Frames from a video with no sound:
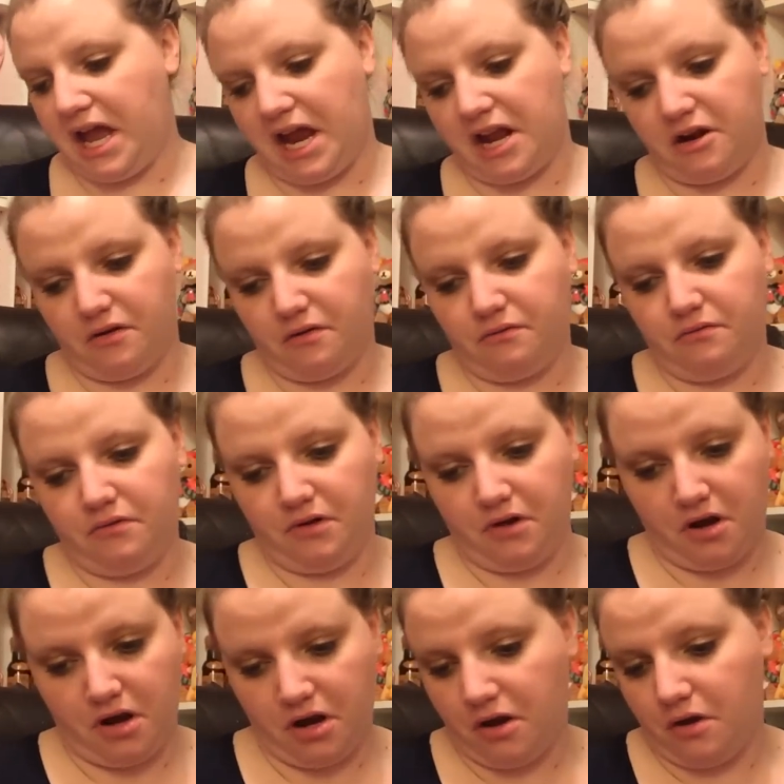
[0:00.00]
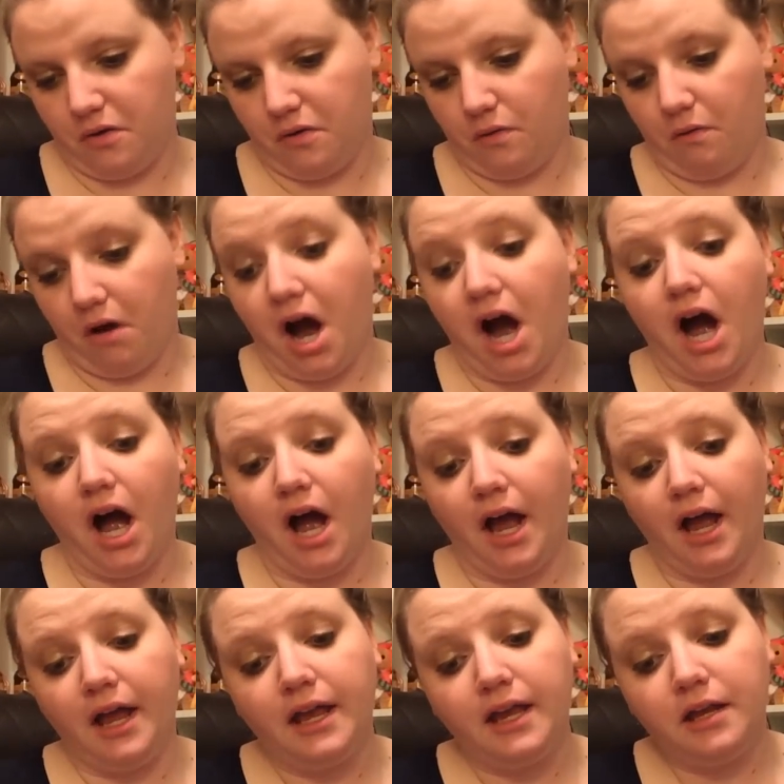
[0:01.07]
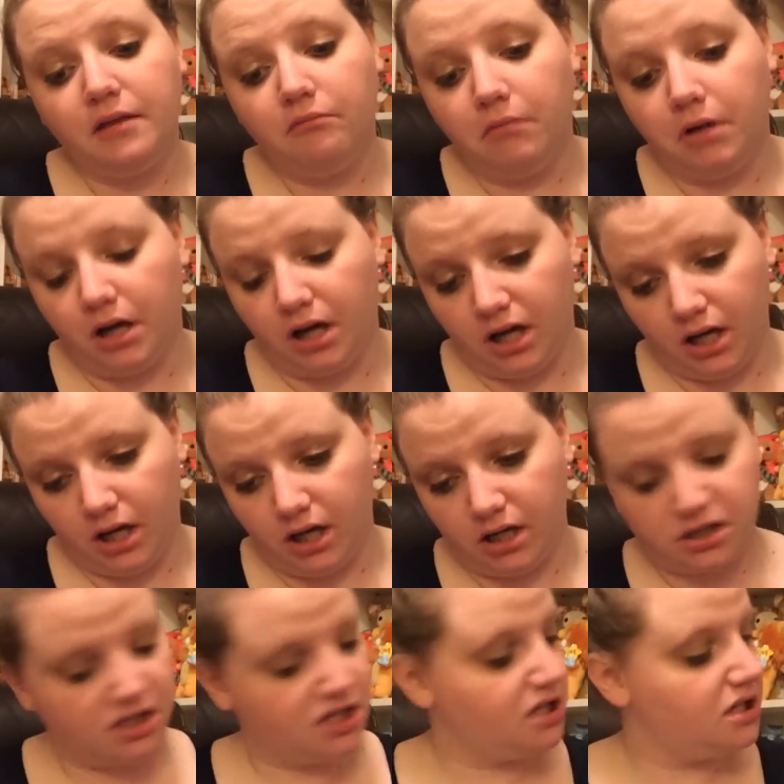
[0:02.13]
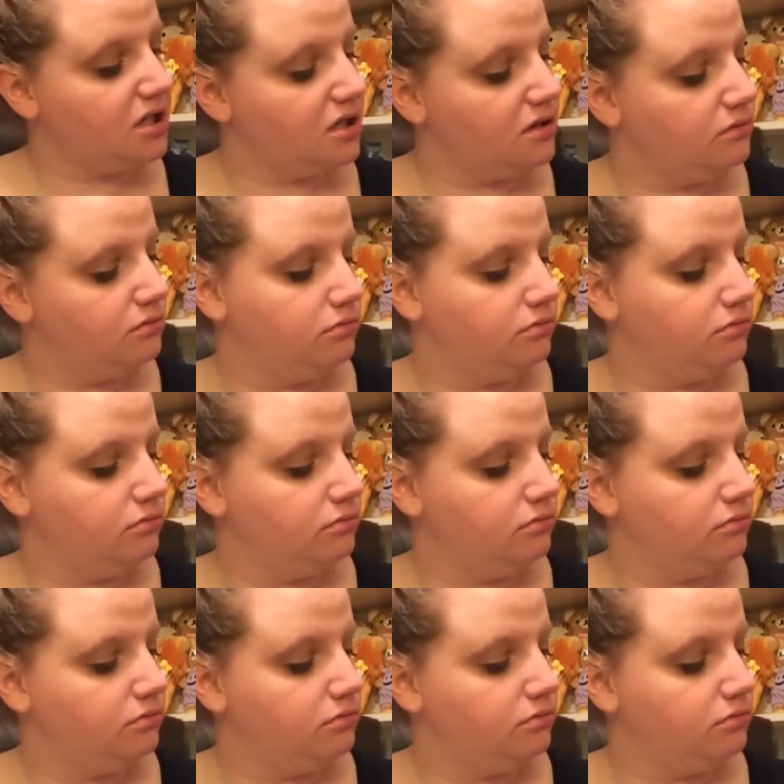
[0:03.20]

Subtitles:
I don't know why, but